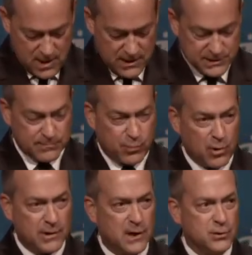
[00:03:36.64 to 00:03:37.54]
It's
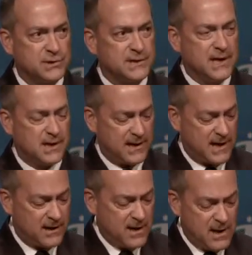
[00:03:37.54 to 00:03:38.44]
important to understand
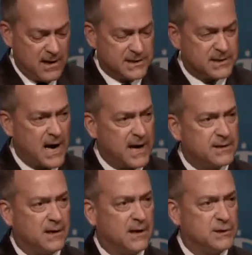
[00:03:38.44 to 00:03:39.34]
that it's
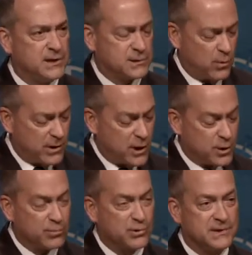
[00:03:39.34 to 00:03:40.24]
not just
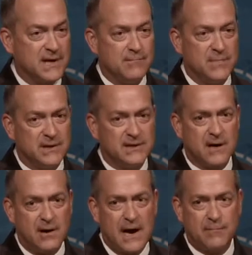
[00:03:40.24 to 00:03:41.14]
100%
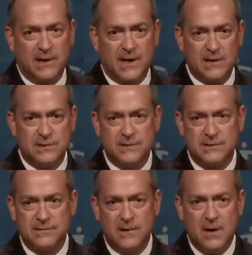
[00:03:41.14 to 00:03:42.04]
military
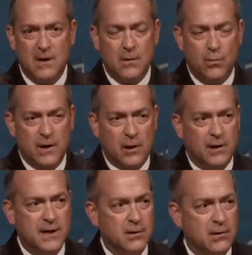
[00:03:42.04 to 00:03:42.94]
applications. We are
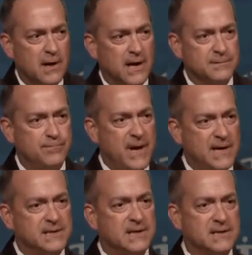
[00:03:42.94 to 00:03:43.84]
here as
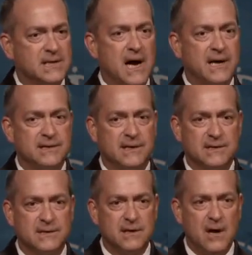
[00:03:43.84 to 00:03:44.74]
basic
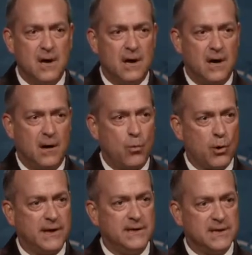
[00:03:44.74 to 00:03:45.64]
scientists
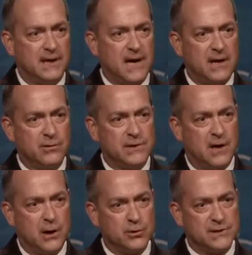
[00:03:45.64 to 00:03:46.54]
working together
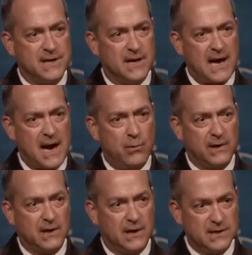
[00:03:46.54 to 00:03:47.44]
to understand how we
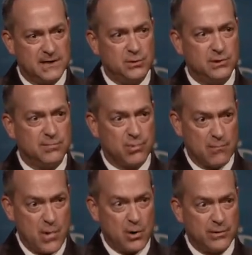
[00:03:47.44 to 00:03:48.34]
can continue to
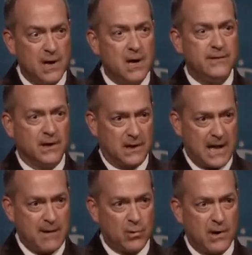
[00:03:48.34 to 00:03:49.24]
promote the
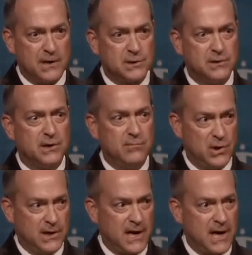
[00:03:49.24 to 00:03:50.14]
collaboration,
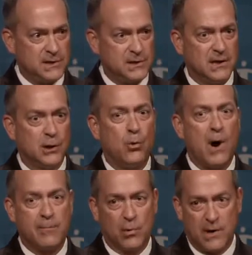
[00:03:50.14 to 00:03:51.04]
communication, and
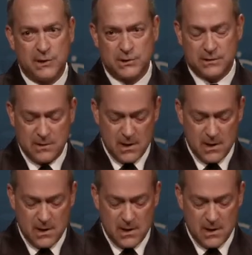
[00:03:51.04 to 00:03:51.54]
cooperation